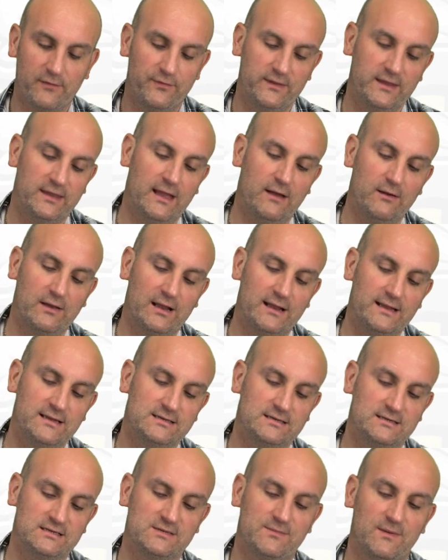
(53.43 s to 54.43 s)
the
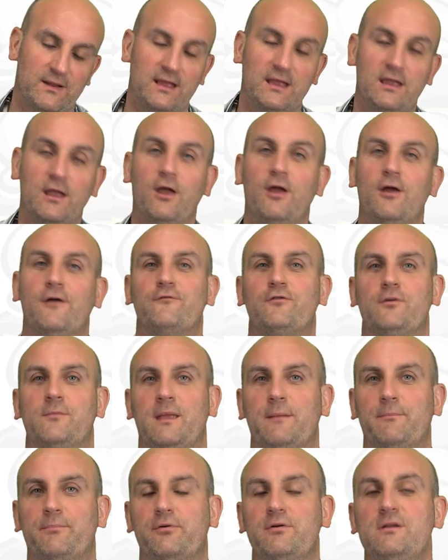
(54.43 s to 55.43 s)
calculator display from
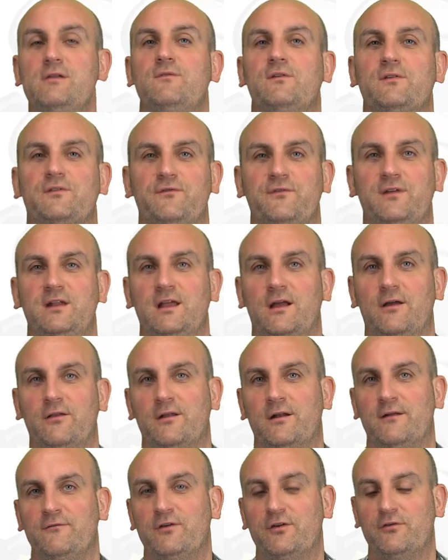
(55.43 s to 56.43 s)
that previous video
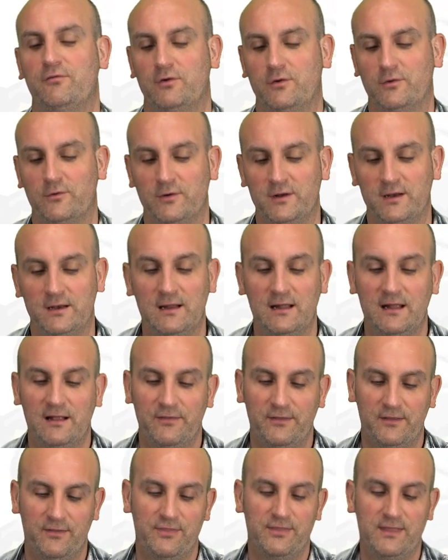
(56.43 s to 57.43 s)
that I've just recorded,
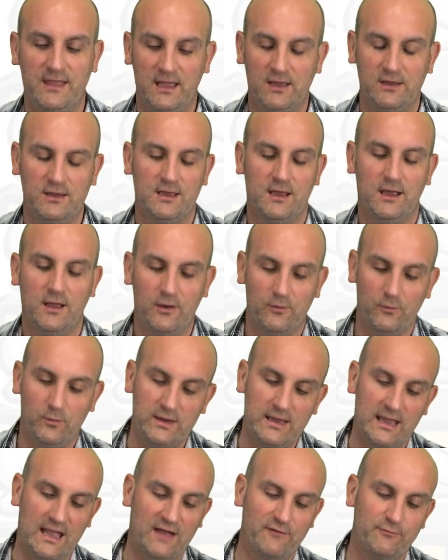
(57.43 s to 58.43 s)
then there you go.
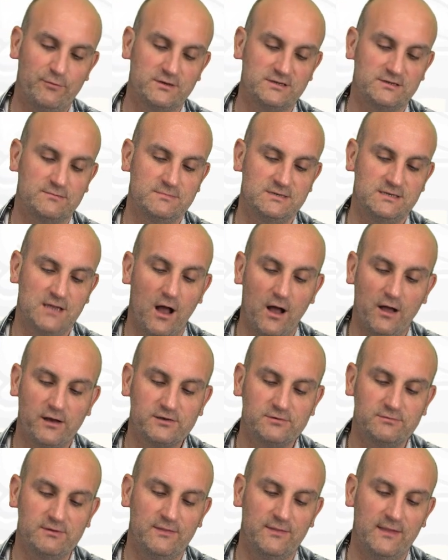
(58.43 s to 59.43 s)
We have put some
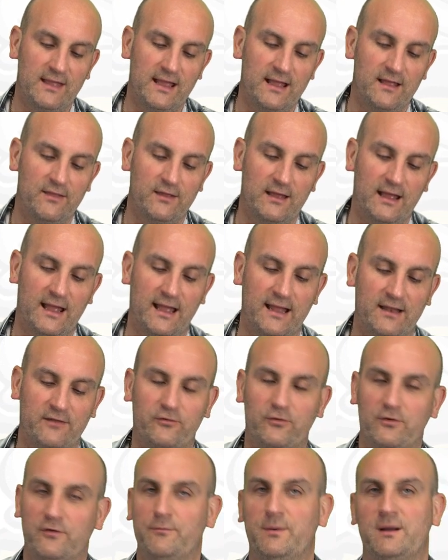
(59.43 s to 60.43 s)
data in there that had
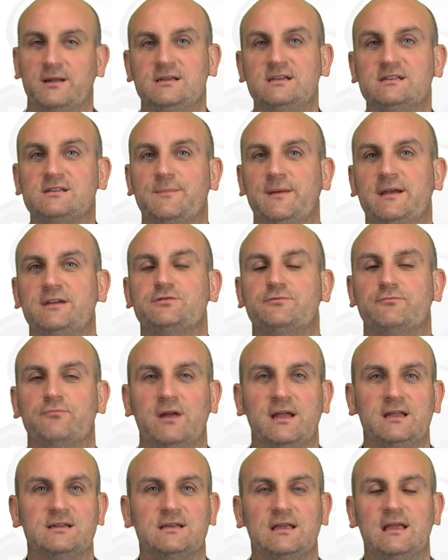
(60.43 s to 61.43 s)
sort of participation
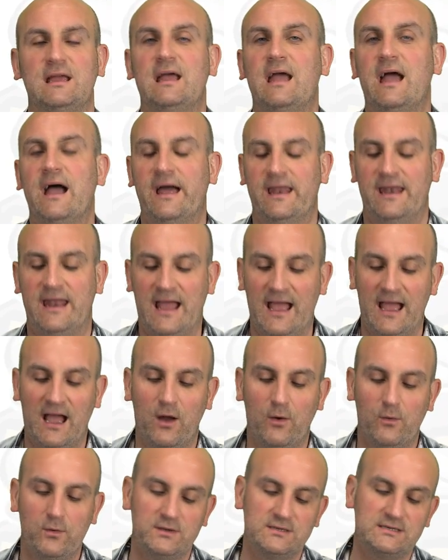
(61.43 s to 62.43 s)
rate and
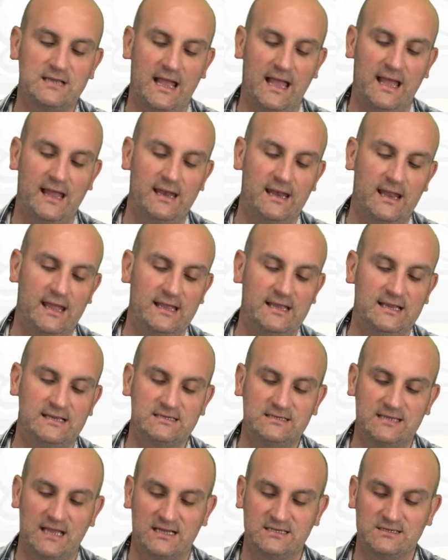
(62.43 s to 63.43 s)
hours and a
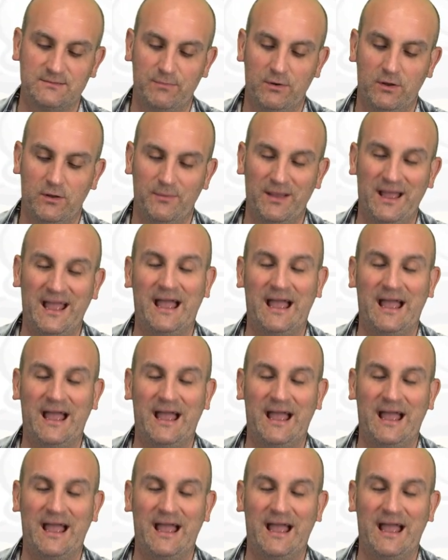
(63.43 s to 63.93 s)
scatter plot. But